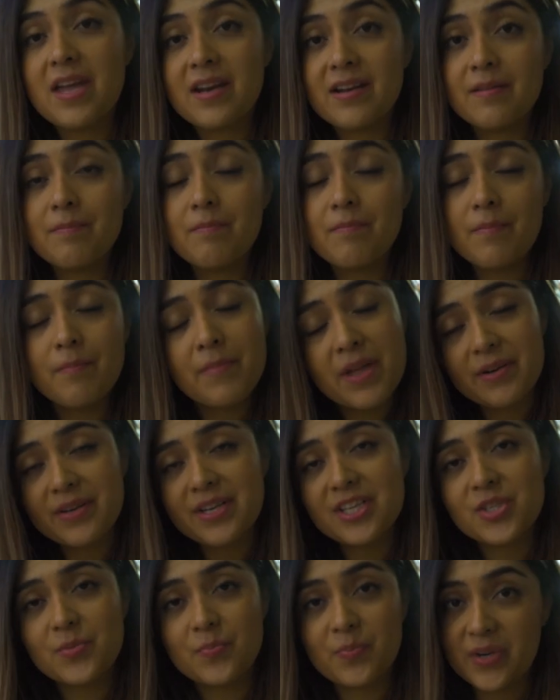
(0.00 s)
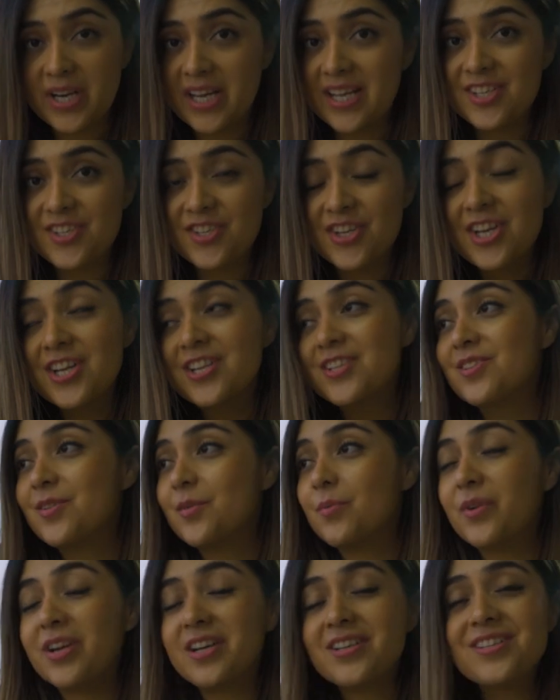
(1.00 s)
Mer Meriç Bridge. So
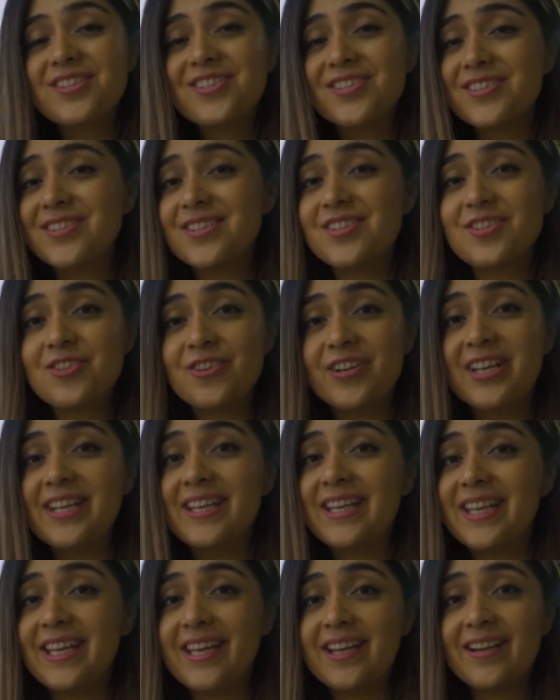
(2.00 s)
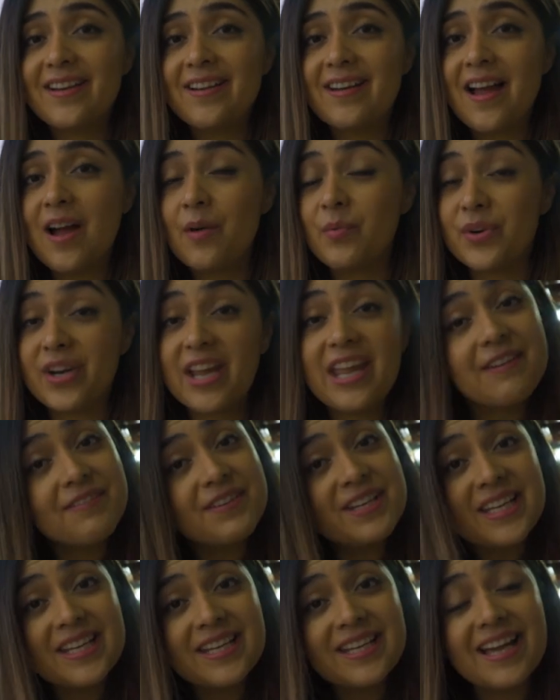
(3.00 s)
we are just enjoying here our
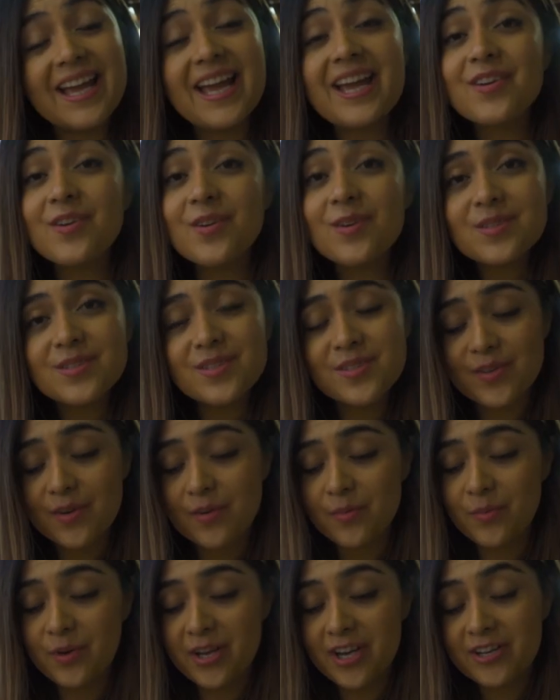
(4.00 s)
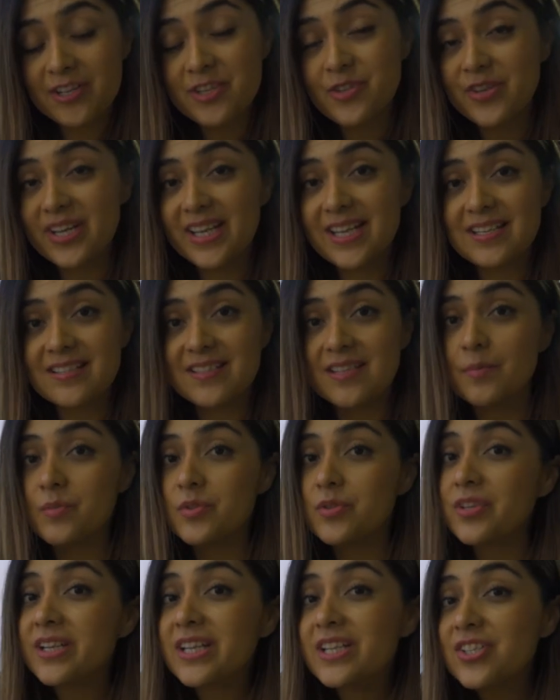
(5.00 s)
evening, and also we are drinking some
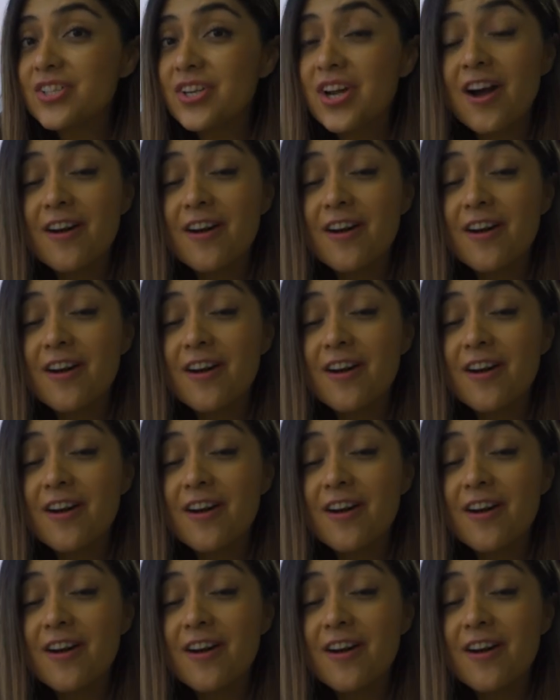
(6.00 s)
Turkish